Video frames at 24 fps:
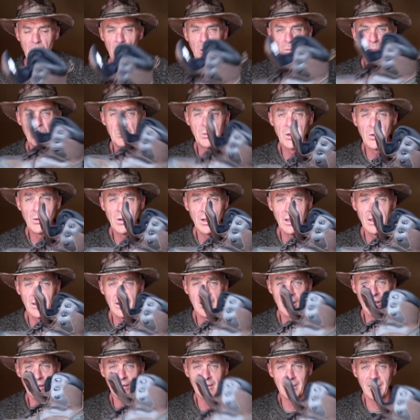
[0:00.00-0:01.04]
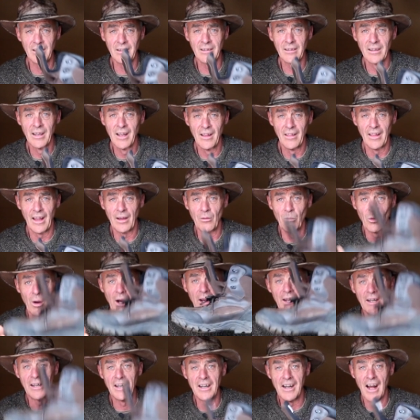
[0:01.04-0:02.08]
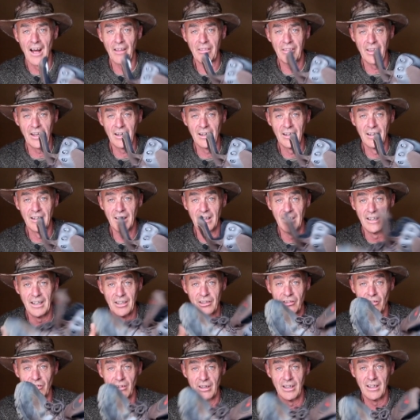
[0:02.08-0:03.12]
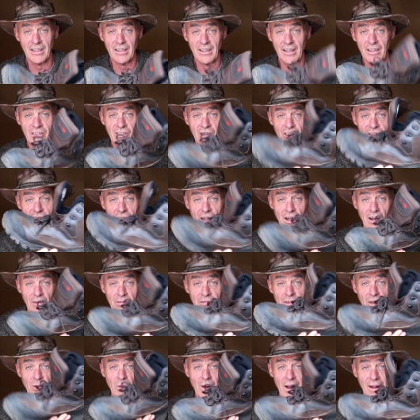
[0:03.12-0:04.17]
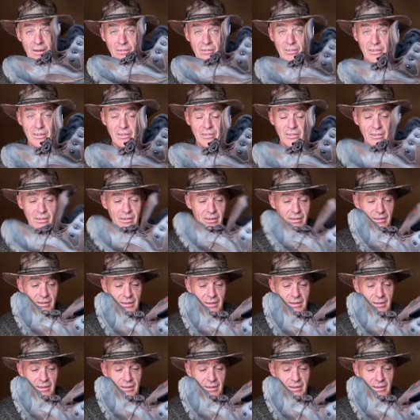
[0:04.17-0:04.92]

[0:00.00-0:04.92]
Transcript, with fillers: But the beauty of these is they weigh nothing, literally. They're just a few ounces.